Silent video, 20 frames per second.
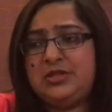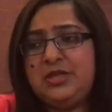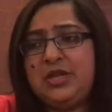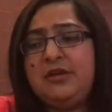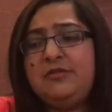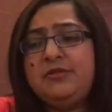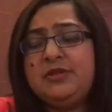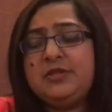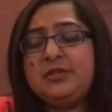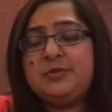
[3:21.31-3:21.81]

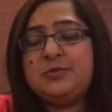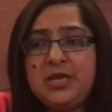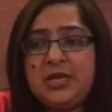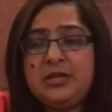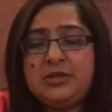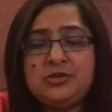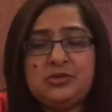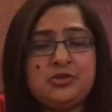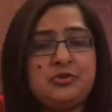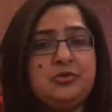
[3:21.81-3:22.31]
Love is
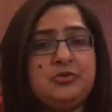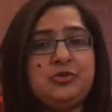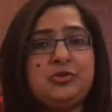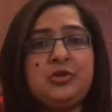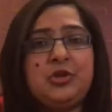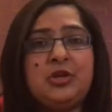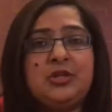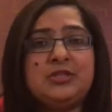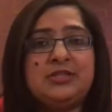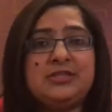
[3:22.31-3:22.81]
being true to
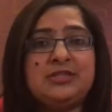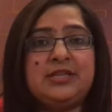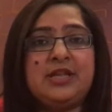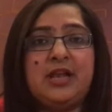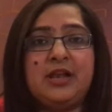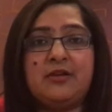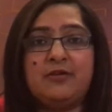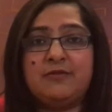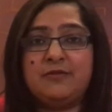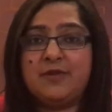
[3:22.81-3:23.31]
yourself.